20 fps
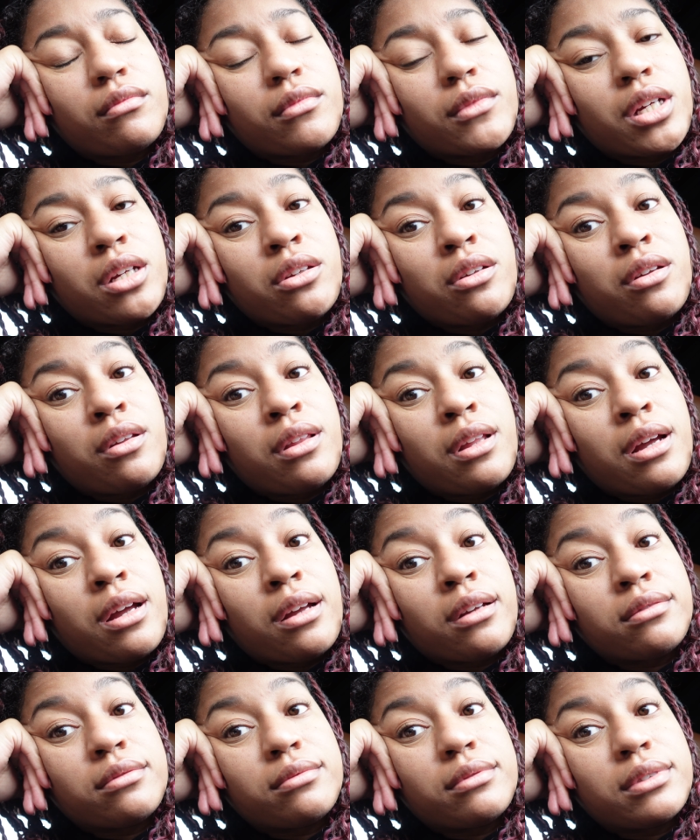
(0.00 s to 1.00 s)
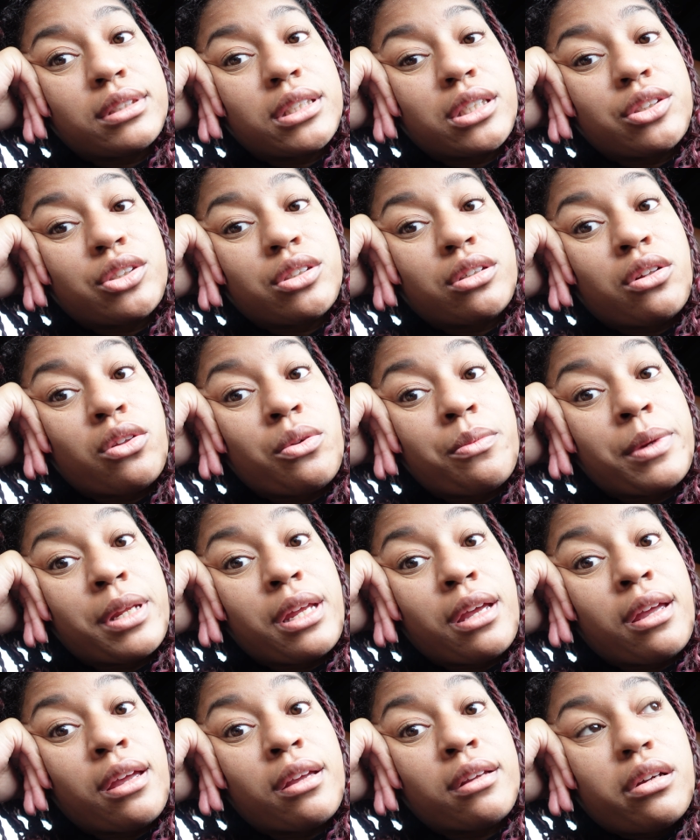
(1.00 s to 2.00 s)
Other than that, such a gloomy
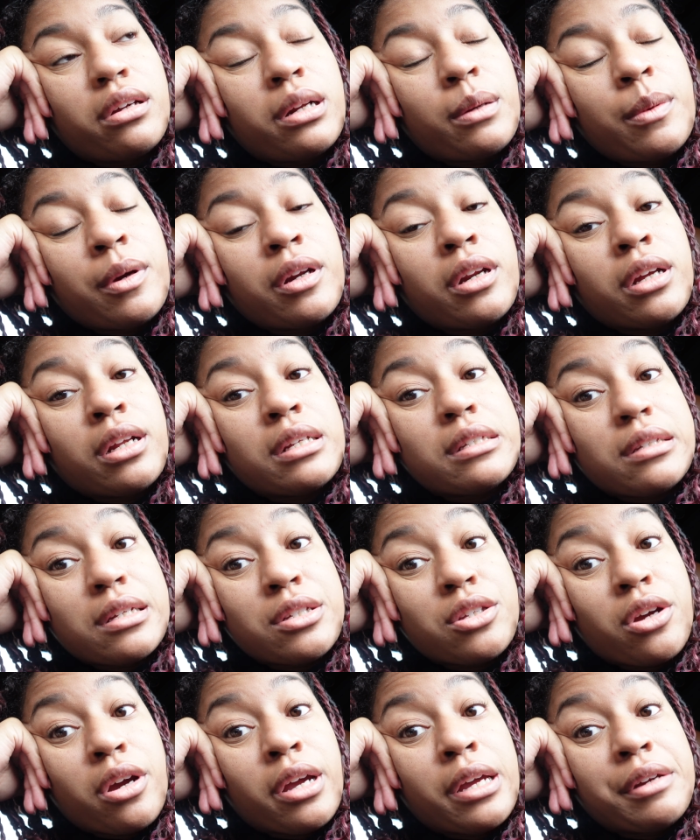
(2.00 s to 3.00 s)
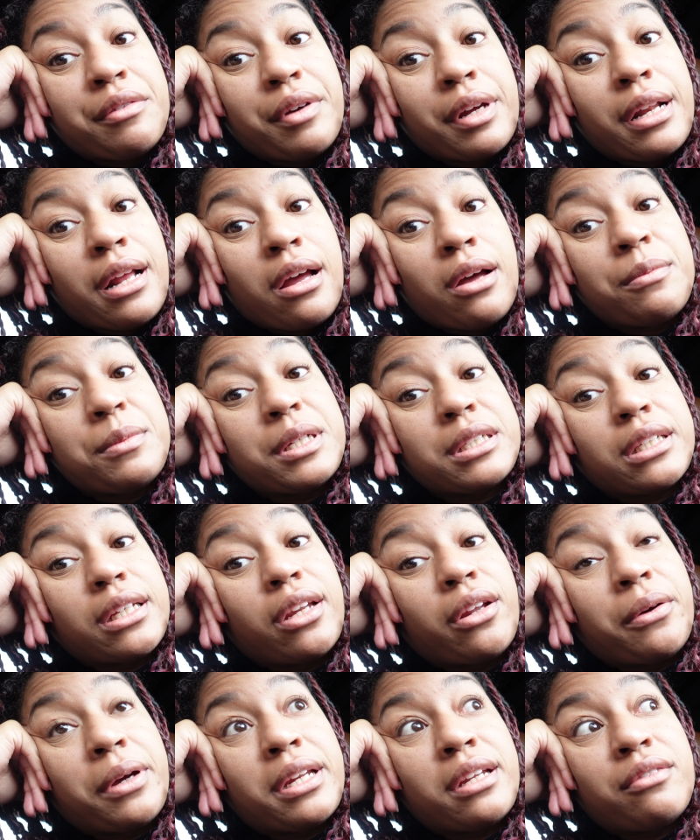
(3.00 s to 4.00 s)
day. And I'm already gonna say sorry right now because I
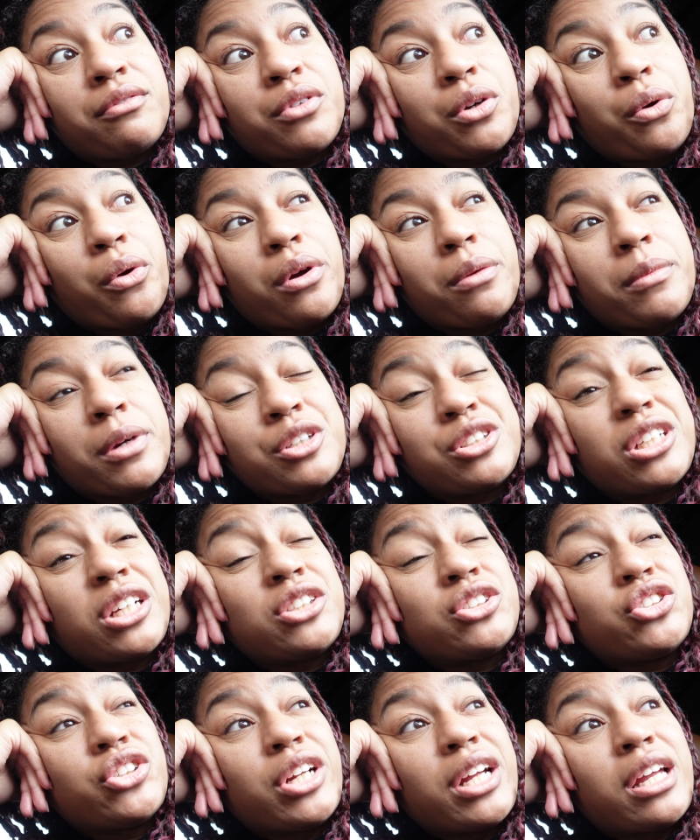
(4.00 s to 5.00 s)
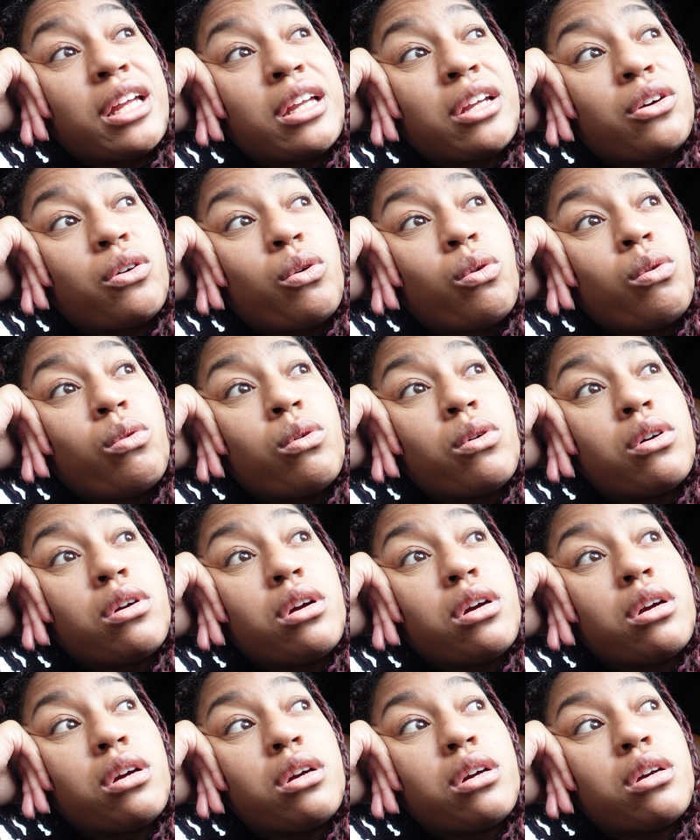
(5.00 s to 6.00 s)
know I didn't record much yesterday
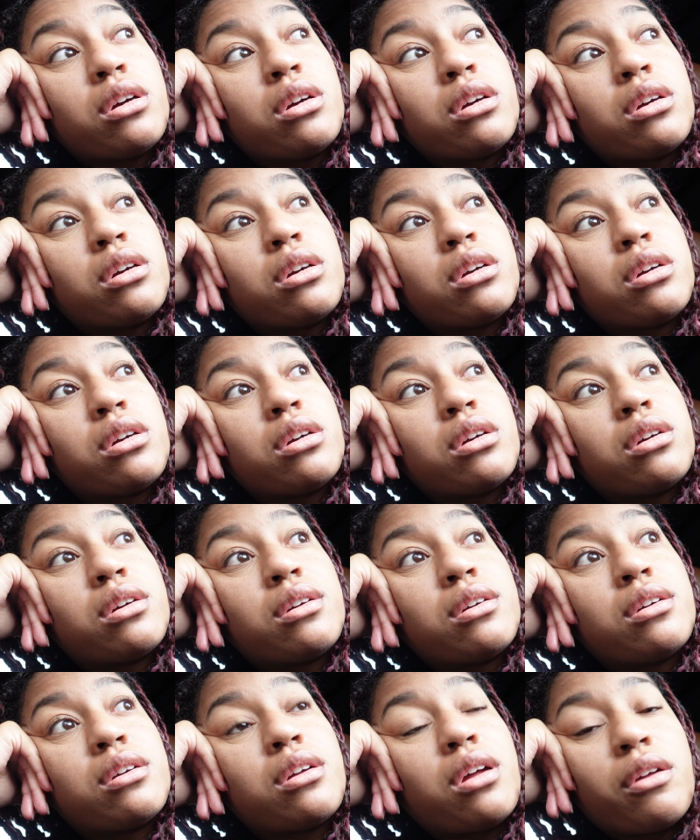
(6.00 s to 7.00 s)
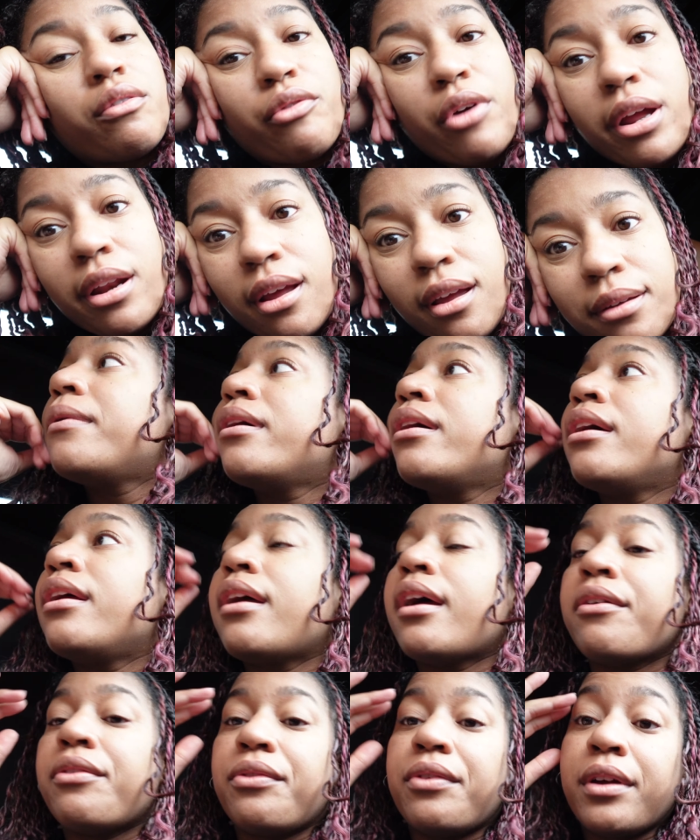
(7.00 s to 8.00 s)
or on Friday. But
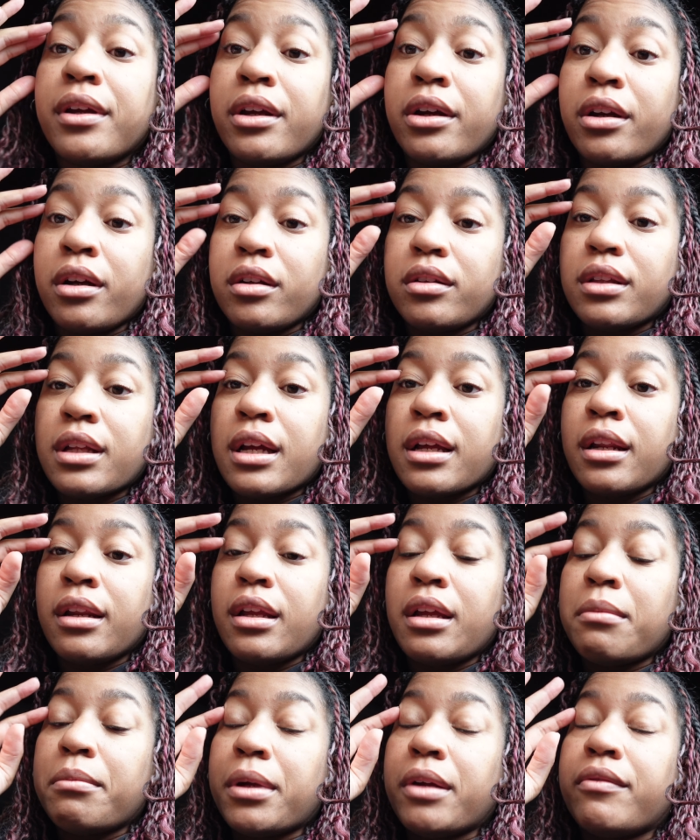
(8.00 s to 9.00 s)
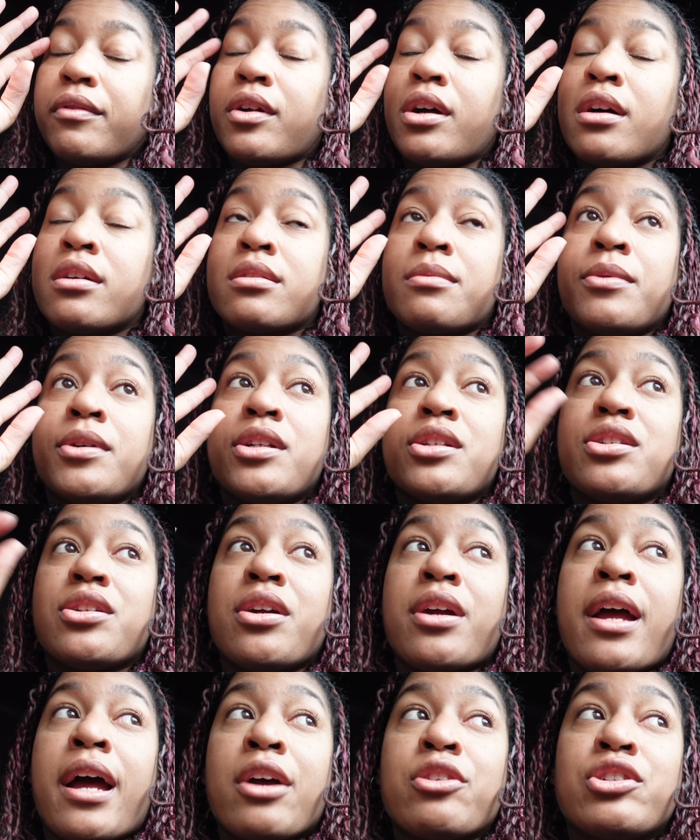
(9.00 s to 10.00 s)
I figured that in my vlogs I'm gonna
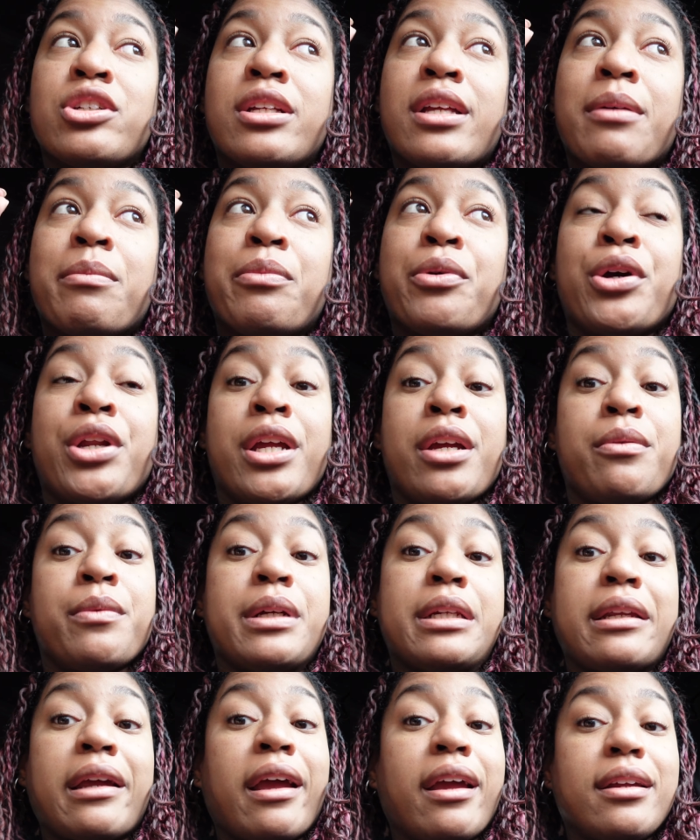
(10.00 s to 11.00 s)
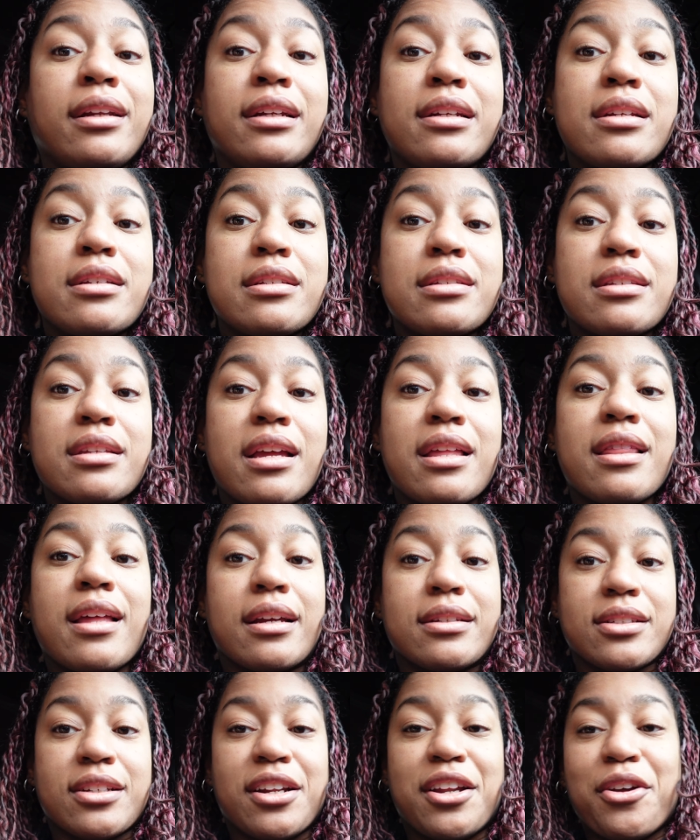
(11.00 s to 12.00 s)
start actually like putting what day it is, and
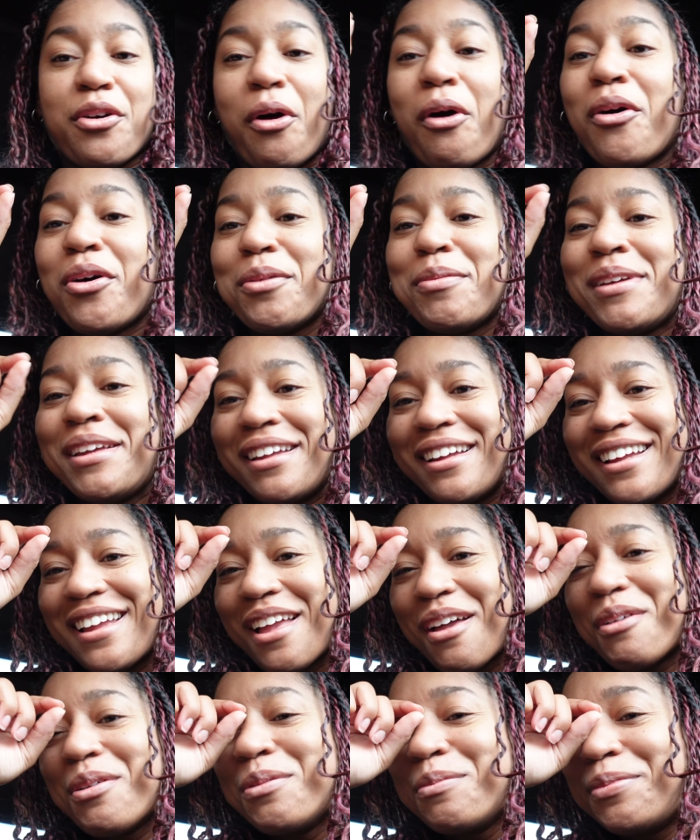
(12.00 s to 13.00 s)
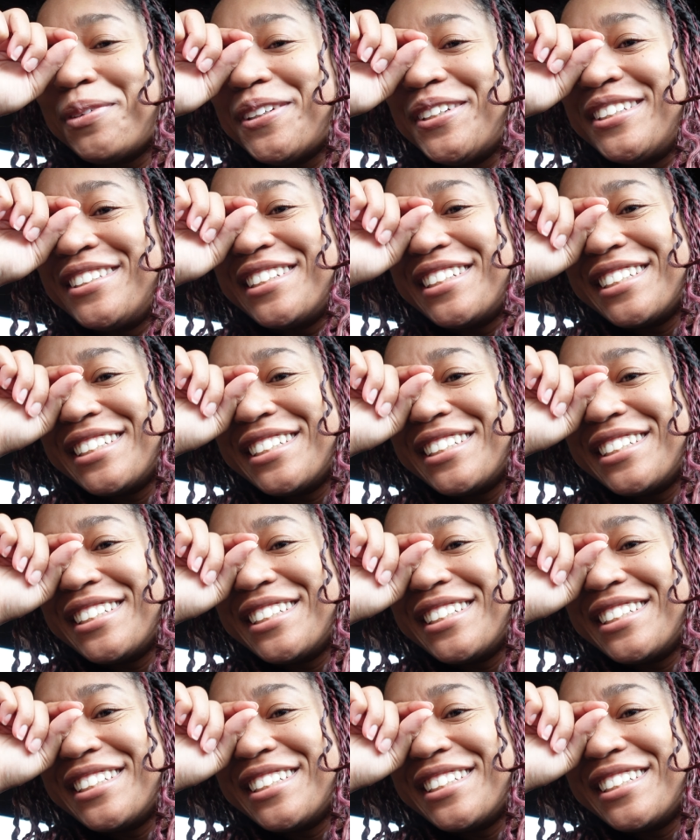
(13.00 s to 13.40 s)
that's gonna hold me accountable